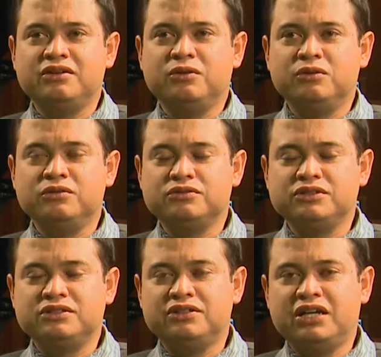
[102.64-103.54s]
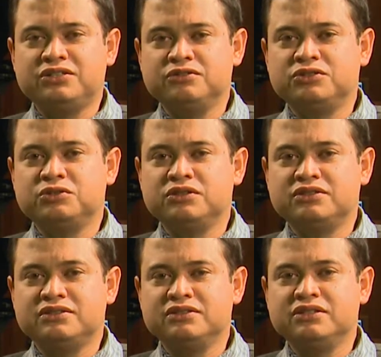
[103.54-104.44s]
all international
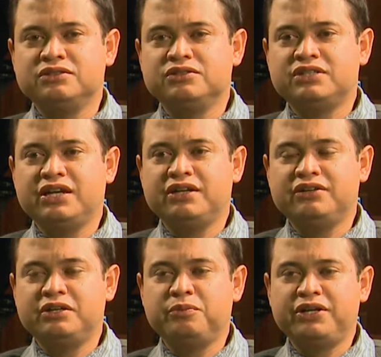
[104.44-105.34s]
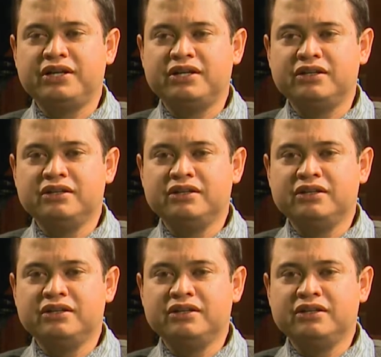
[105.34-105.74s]
students need to take here in America.